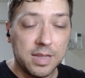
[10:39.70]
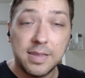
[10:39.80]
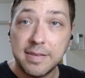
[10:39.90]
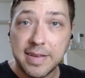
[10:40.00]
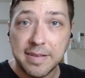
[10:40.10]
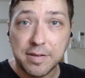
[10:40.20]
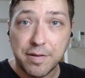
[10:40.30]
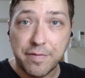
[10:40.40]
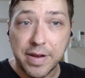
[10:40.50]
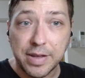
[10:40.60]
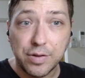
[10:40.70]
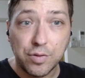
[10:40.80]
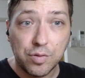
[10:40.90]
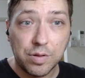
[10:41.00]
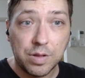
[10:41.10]
Let's ask our friend
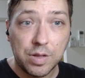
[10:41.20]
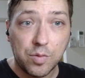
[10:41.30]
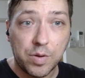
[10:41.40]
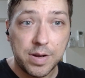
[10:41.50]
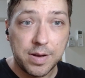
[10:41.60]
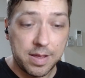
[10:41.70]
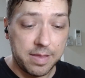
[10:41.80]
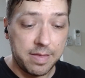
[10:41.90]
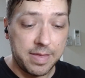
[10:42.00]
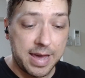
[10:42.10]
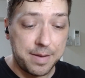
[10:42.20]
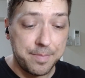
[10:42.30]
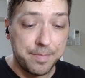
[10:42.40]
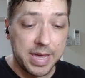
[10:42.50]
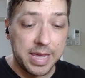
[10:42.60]
Google what that
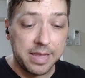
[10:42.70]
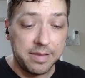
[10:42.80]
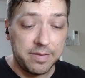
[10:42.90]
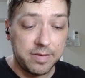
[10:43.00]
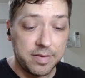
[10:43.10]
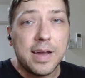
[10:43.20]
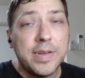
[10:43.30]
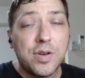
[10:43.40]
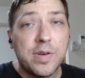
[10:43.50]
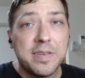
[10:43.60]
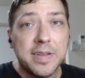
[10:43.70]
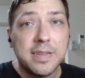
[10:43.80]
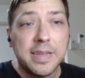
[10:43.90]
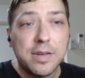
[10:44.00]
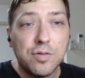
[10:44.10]
means. Now,
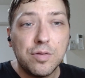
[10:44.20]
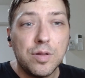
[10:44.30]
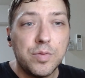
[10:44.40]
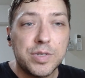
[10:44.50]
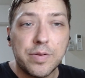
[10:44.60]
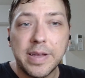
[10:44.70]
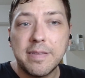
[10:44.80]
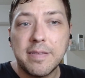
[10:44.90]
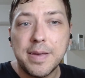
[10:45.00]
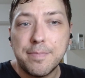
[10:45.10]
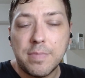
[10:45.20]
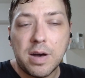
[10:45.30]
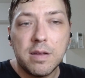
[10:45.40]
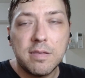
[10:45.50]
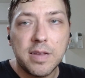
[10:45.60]
interestingly, Google would translate
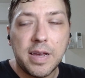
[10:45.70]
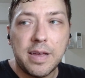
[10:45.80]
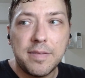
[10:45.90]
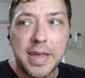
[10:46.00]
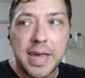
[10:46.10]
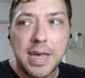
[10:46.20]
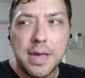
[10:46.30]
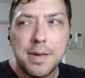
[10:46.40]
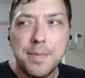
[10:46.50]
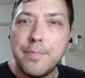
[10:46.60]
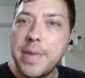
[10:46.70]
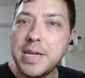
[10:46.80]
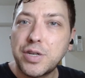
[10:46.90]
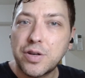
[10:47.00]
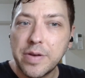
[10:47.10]
mas as a
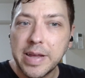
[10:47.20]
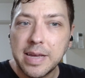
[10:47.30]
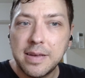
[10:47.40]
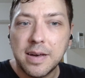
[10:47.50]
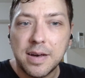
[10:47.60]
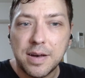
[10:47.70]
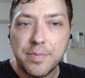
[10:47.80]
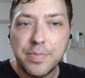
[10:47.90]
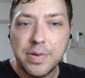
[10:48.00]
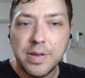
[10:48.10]
measuring cup